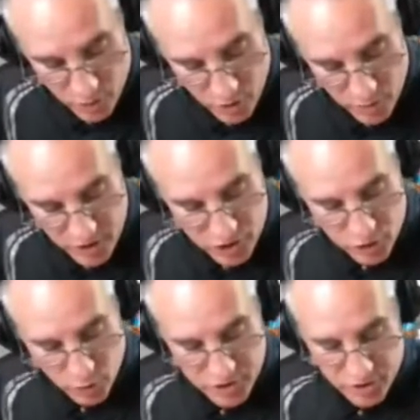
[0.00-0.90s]
rogue,
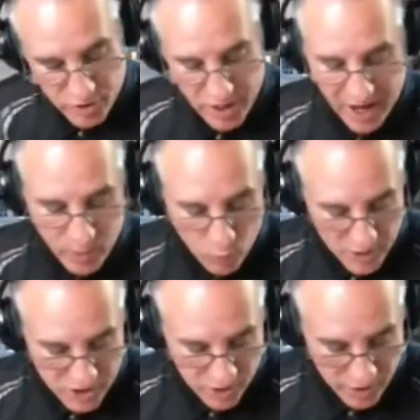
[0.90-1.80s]
sorcerer, and
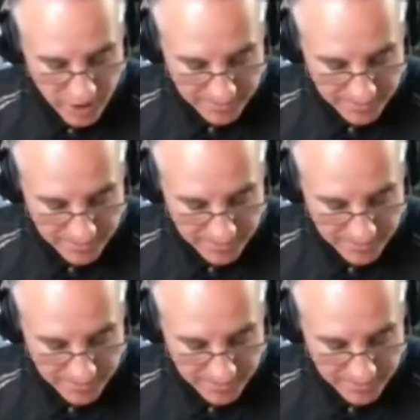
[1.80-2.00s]
wizard.